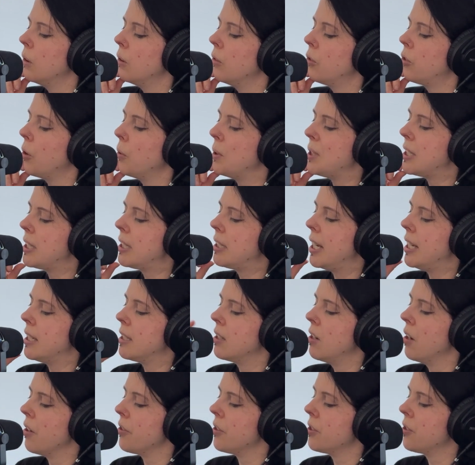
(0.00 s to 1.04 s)
it's
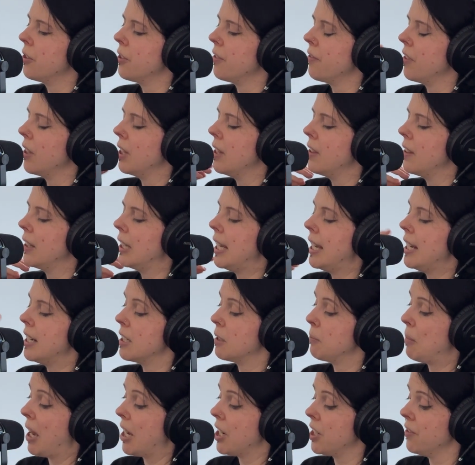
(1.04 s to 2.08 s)
not the sort of the latest
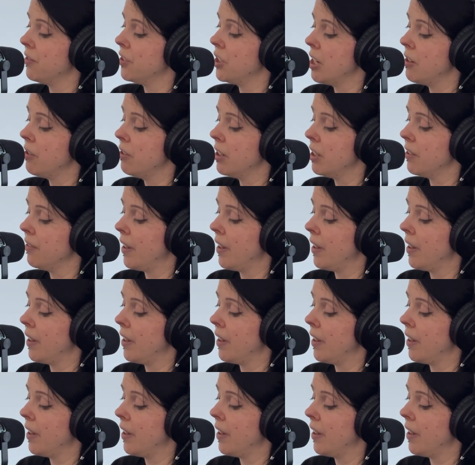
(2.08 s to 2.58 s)
batch of generative